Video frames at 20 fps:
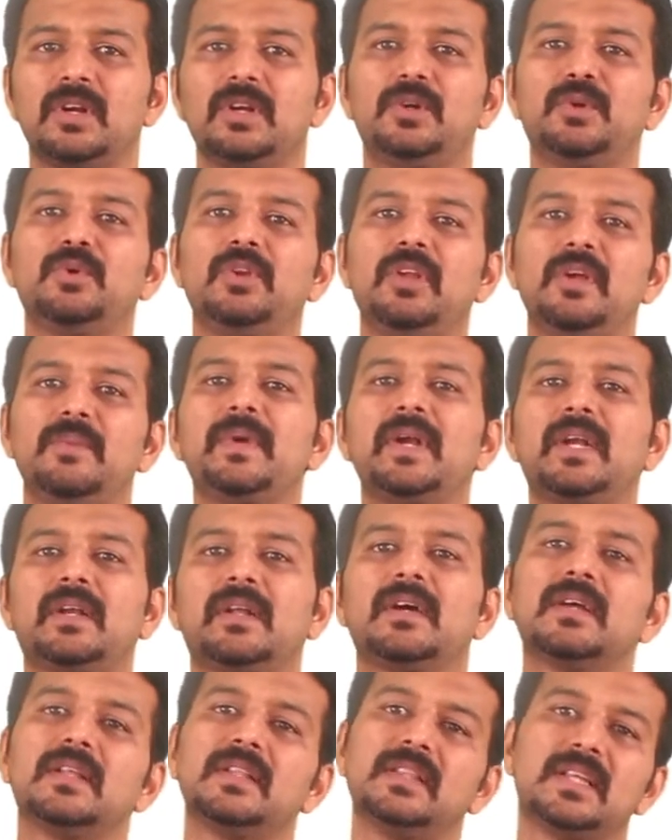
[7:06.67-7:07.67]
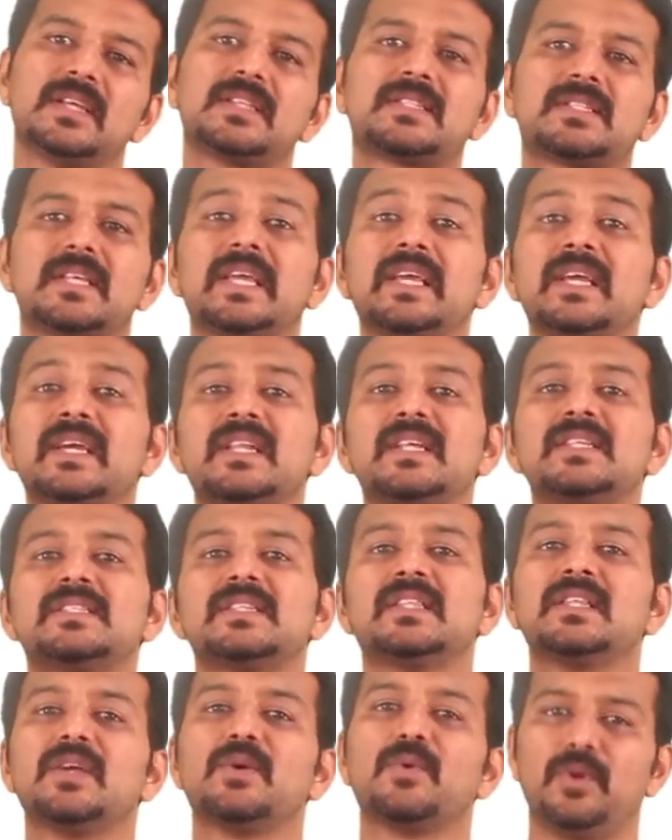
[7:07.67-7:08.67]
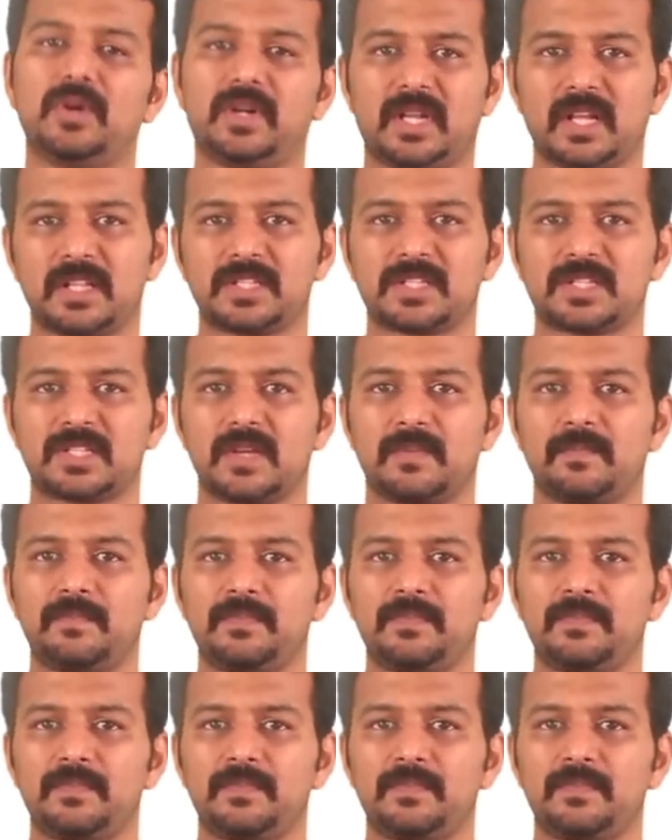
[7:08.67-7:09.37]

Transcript: to limit this increase in the voltage.